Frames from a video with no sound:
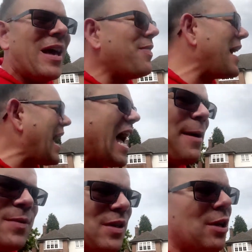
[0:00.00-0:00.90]
and that
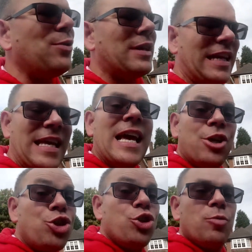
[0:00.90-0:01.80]
absolutely
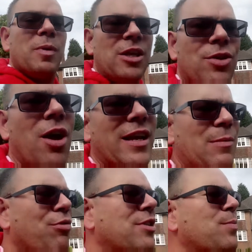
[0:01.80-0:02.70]
should be your guiding
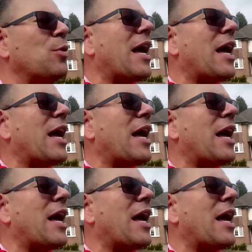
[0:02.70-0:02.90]
principle,